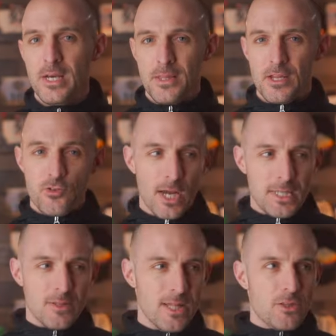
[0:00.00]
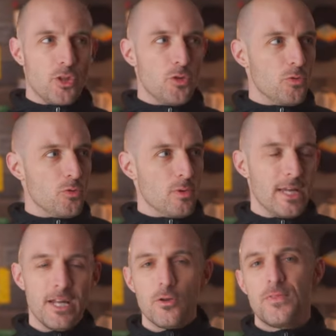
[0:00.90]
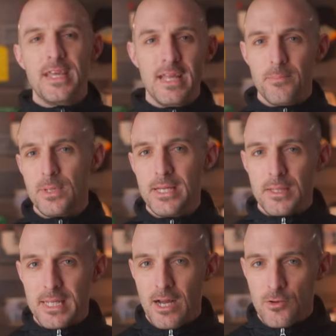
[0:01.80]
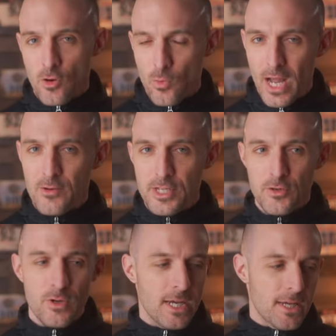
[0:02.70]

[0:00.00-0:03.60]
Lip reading: that tries to let you hear the ambient sound around you